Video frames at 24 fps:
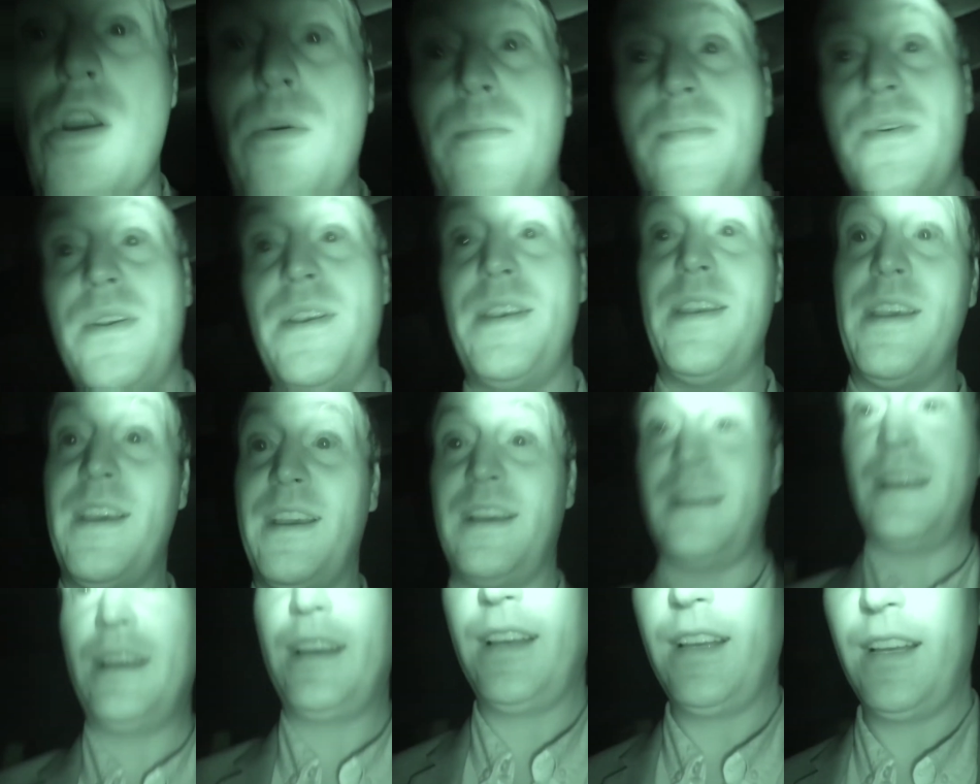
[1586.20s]
opened.
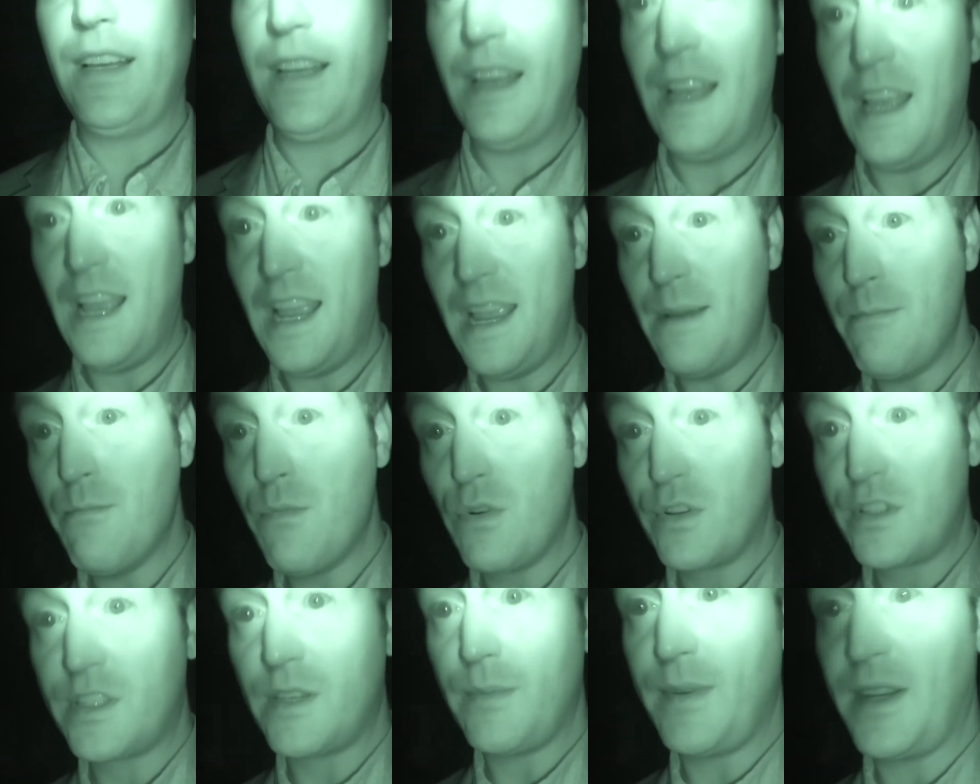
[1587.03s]
It
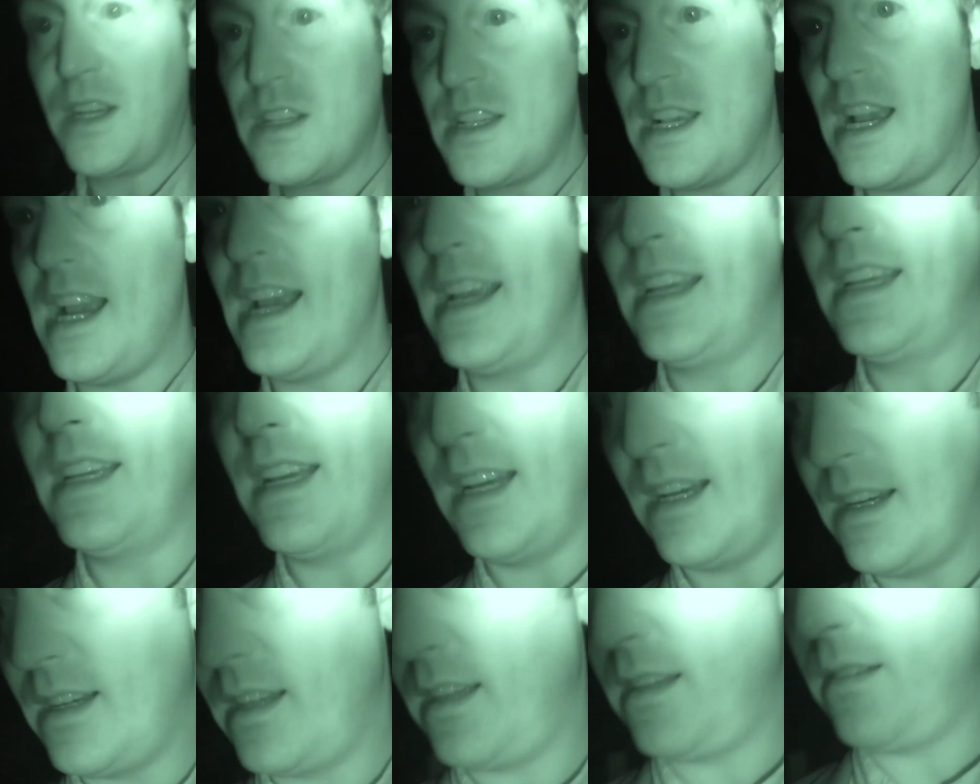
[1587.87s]
must have been because
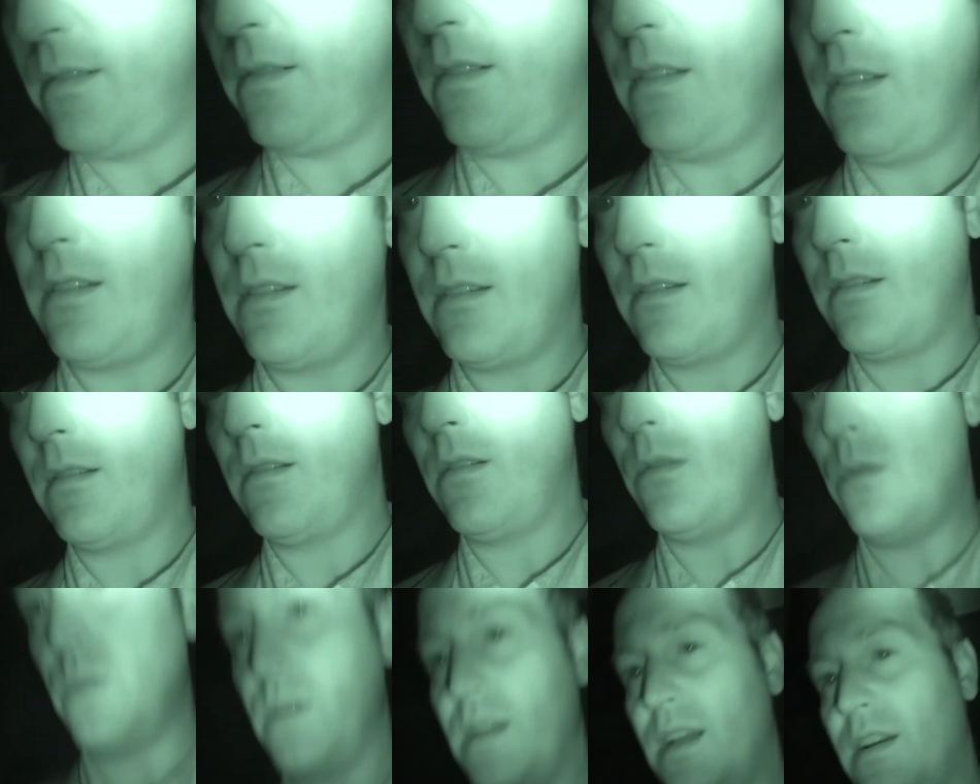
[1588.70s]

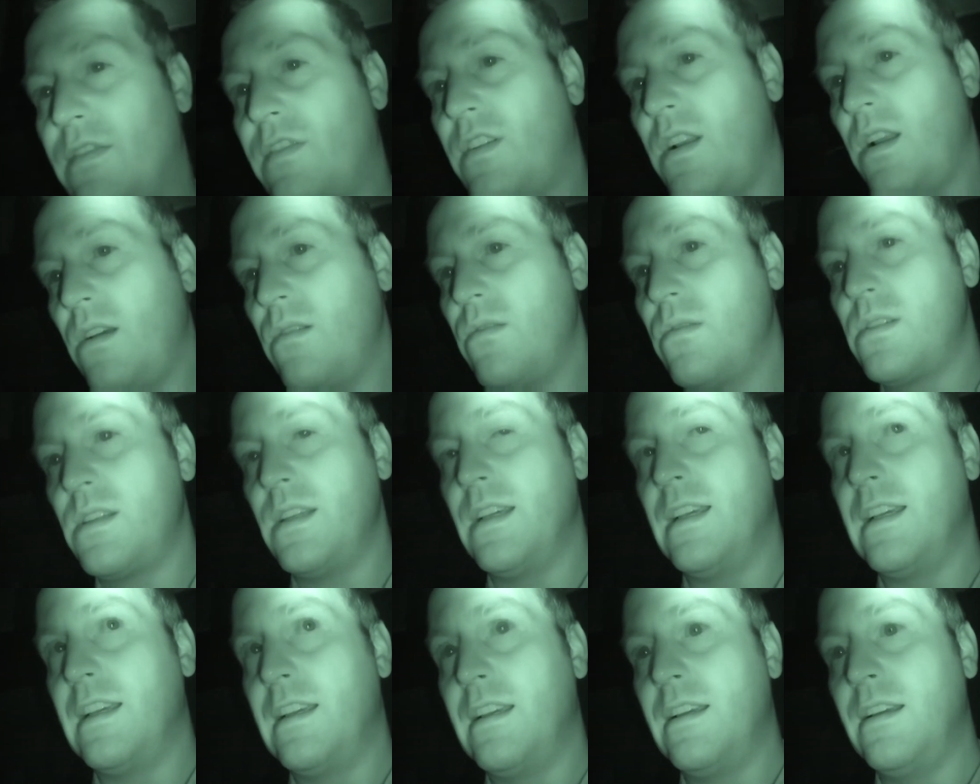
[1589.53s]
or would I have closed
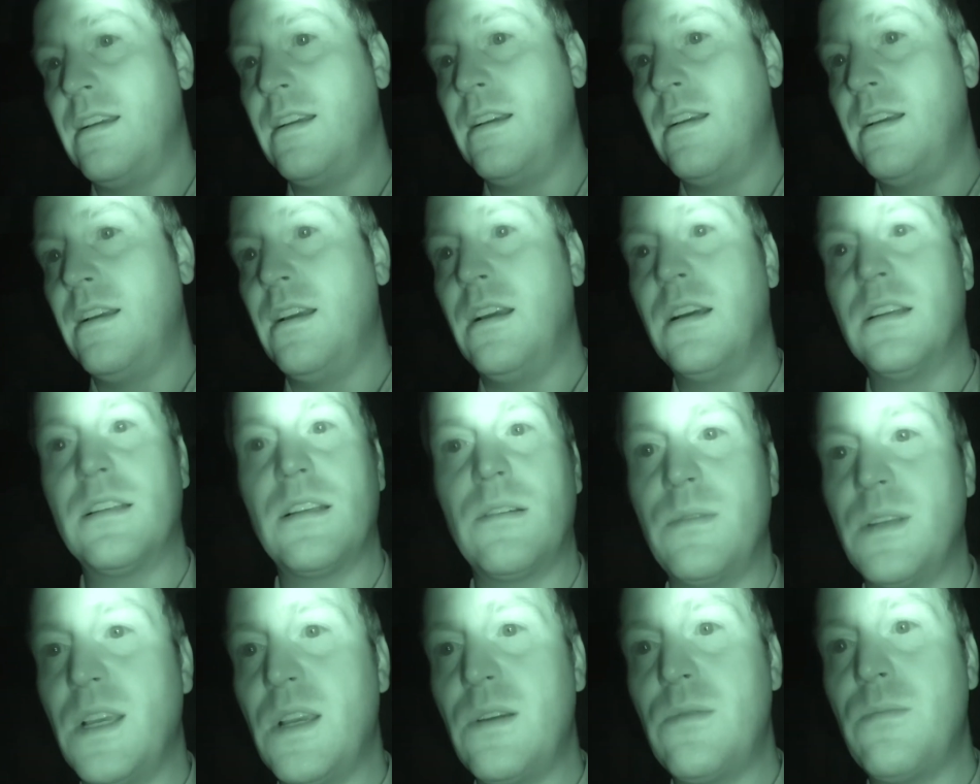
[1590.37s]
it? I
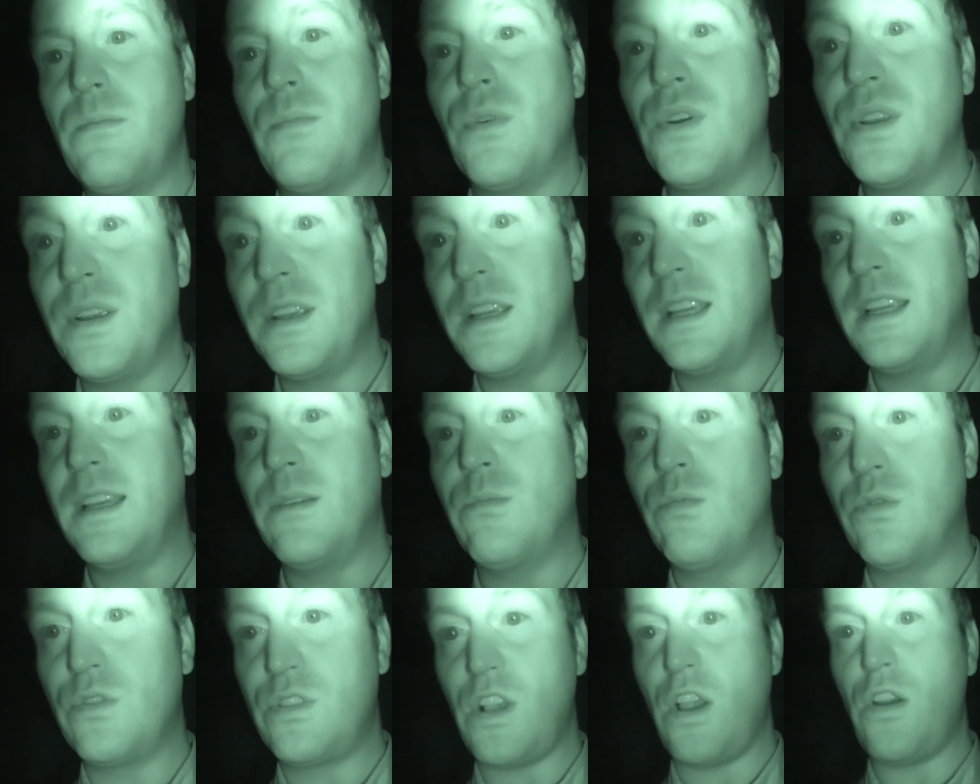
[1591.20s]
don't know, but
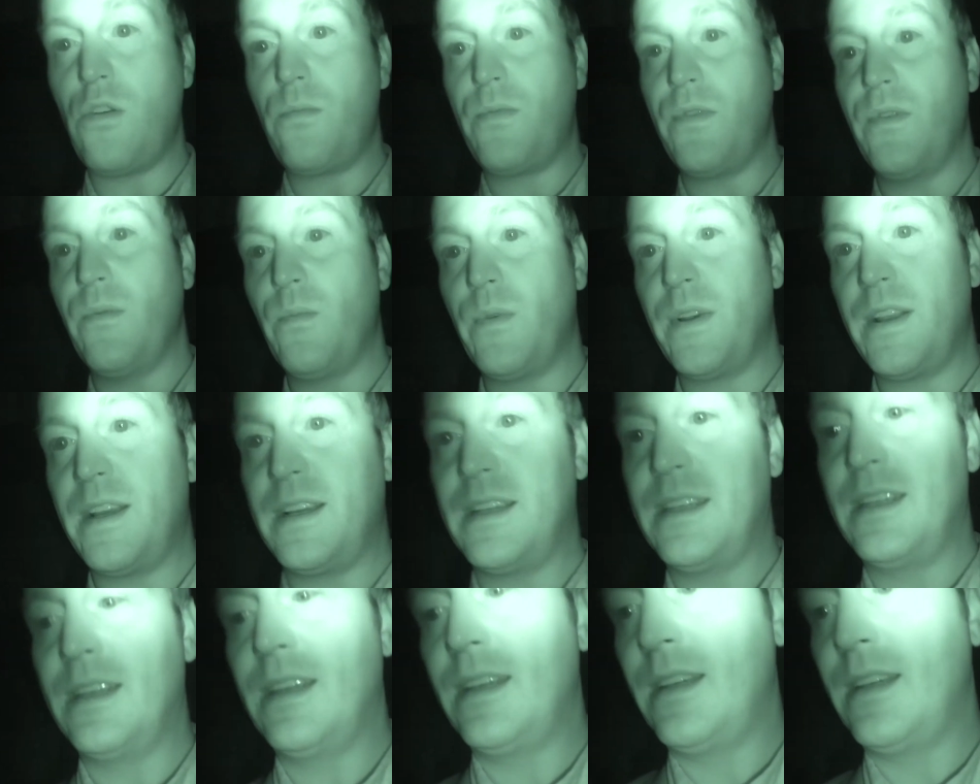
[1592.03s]
it was open when I